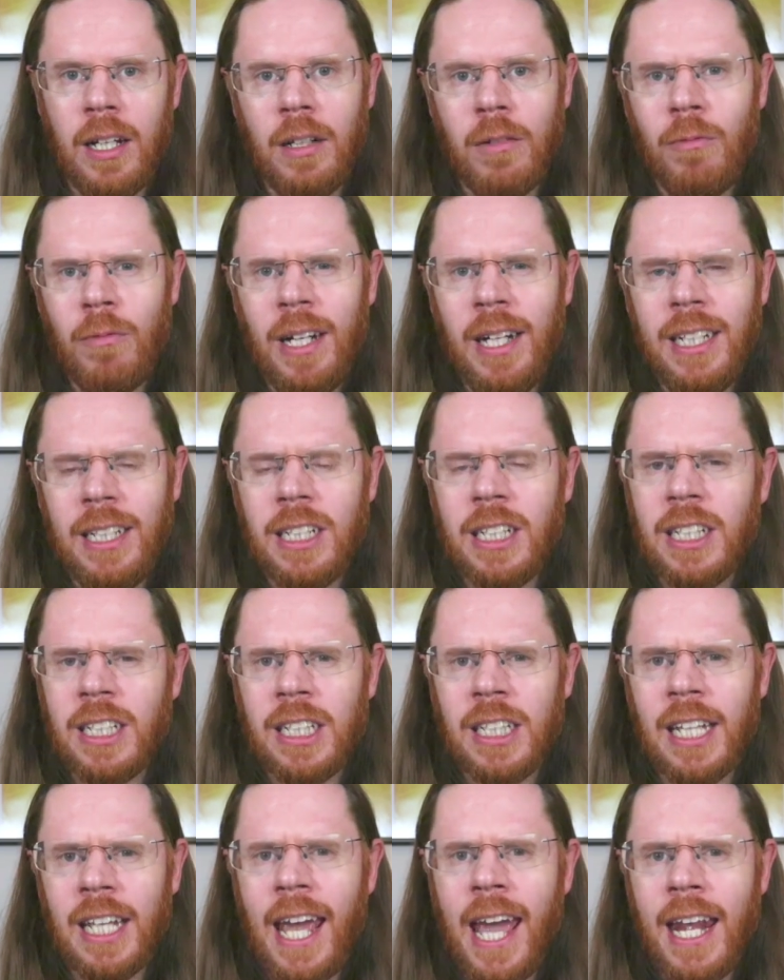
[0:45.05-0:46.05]
really
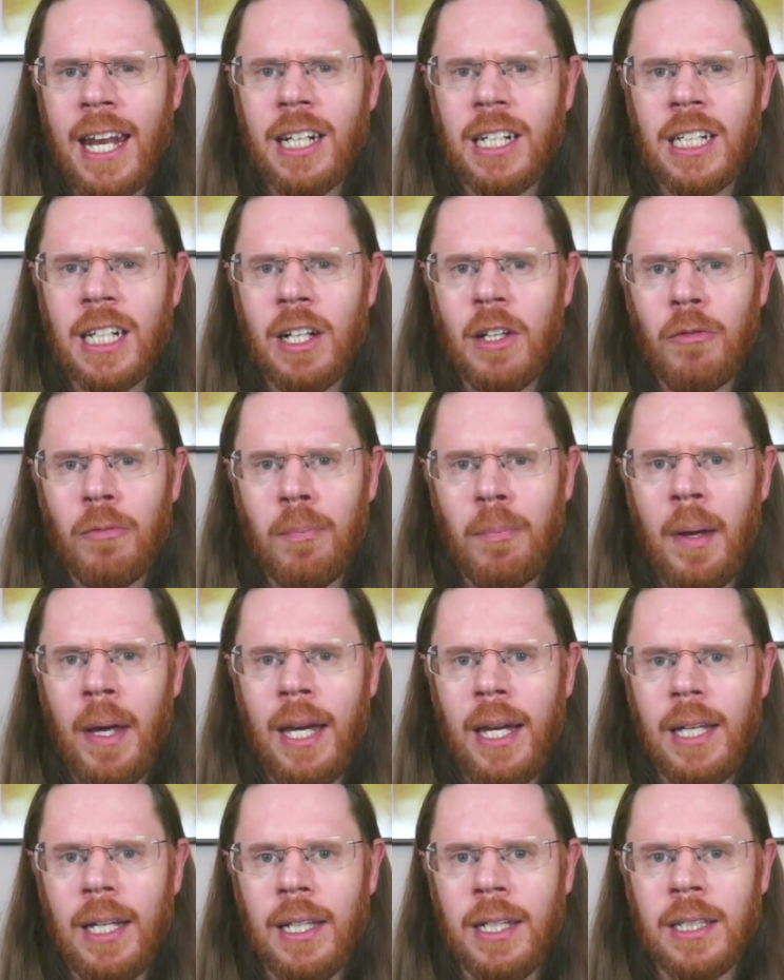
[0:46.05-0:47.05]
to the energy of
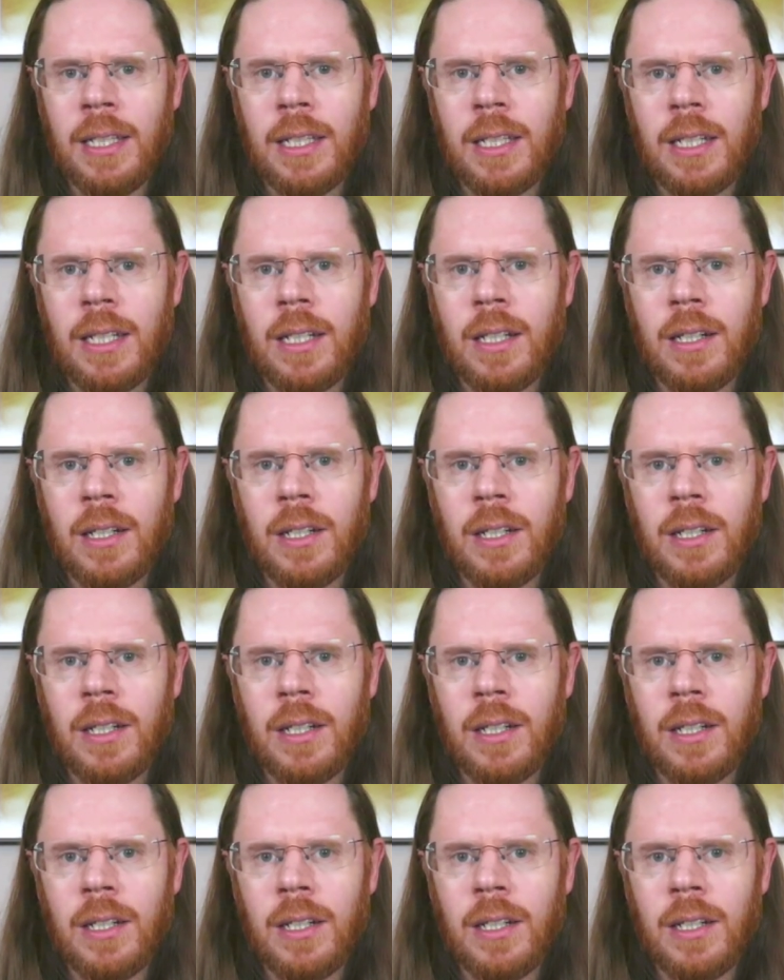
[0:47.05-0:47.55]
peace,